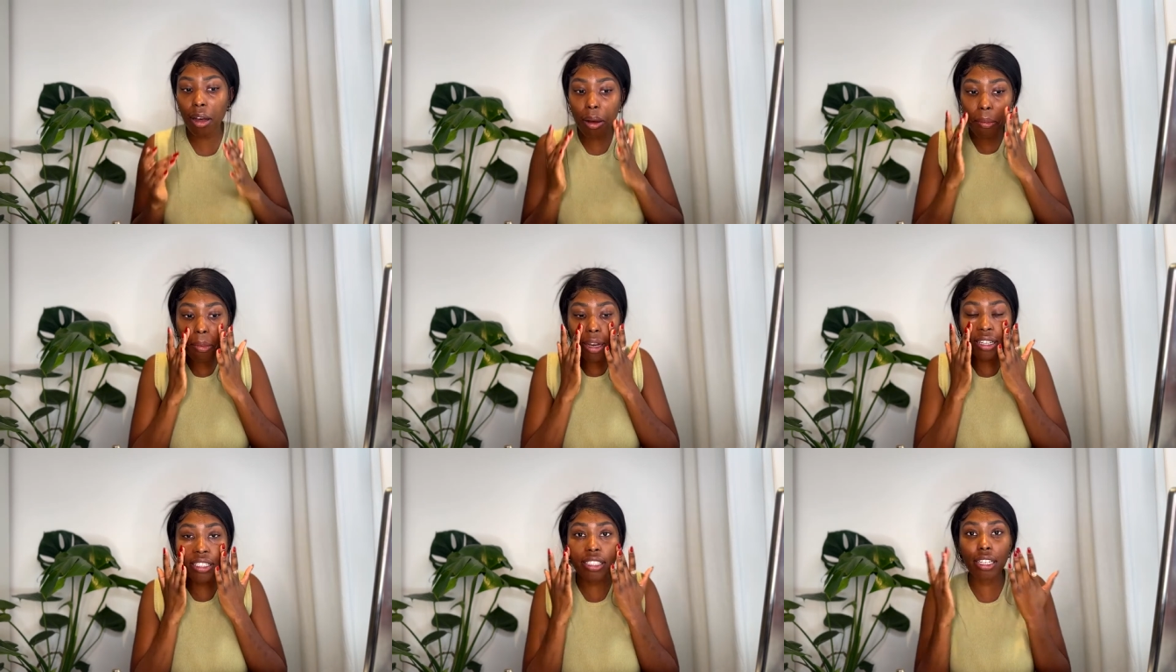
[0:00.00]

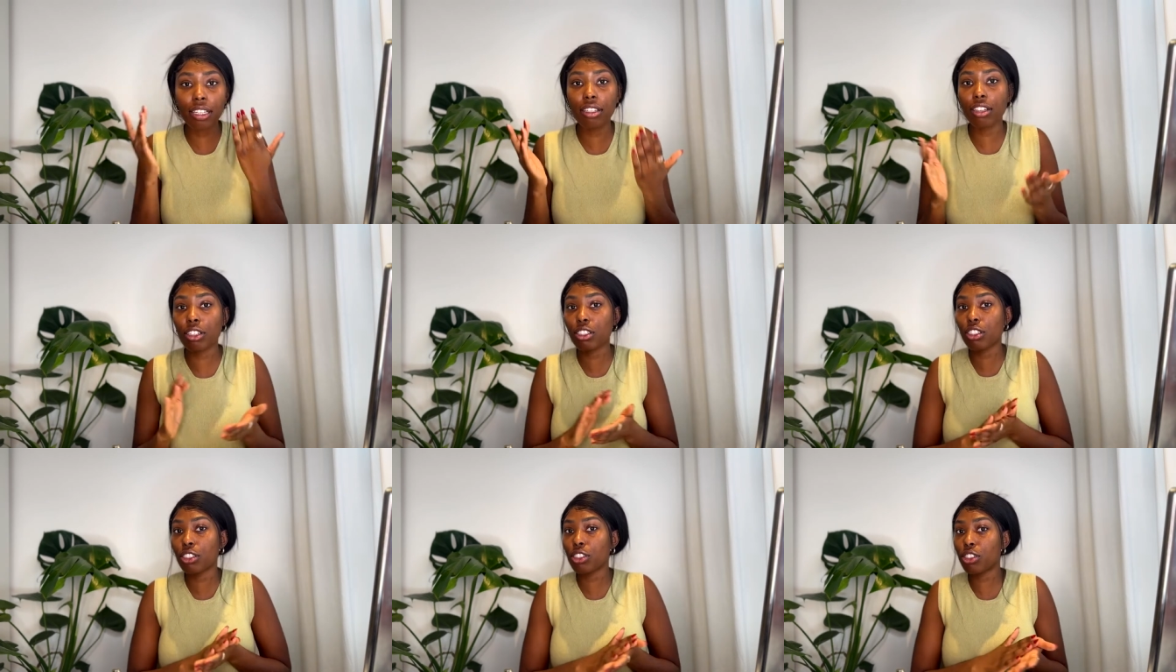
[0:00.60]
my skin
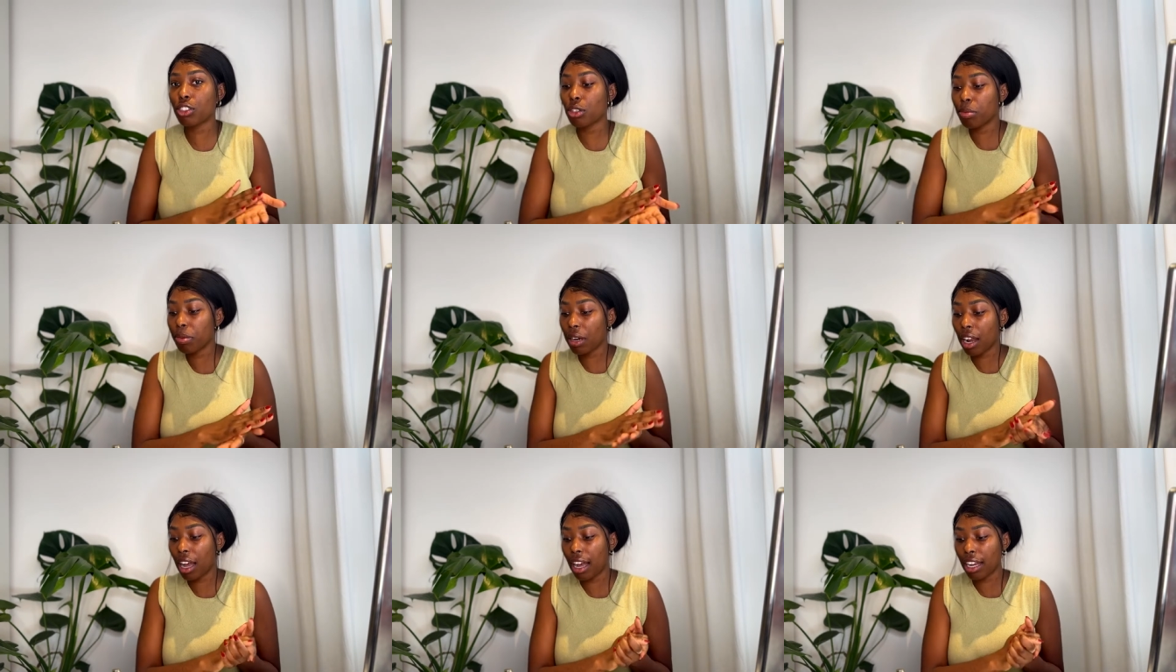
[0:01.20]
looks super
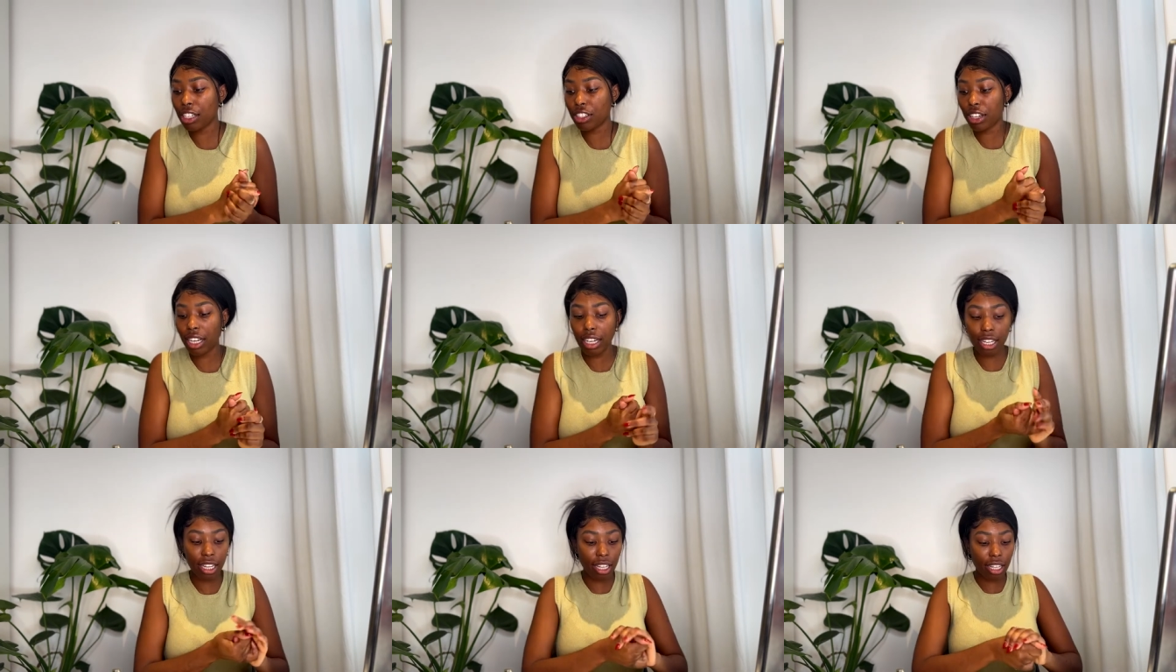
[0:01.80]

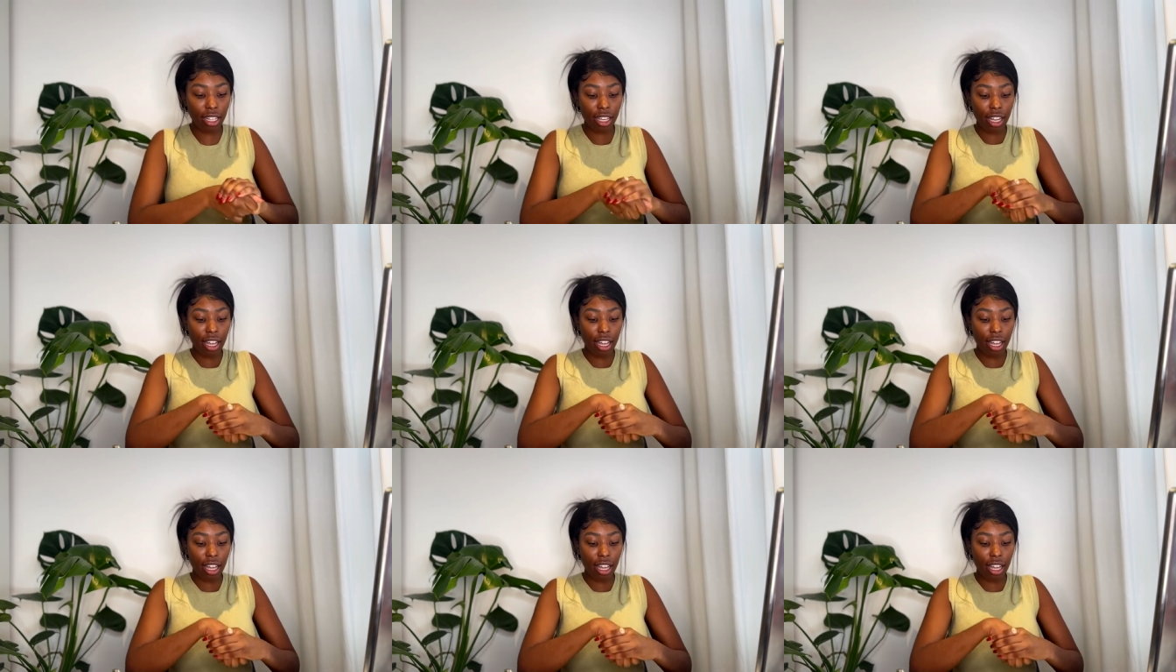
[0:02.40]
hydrated.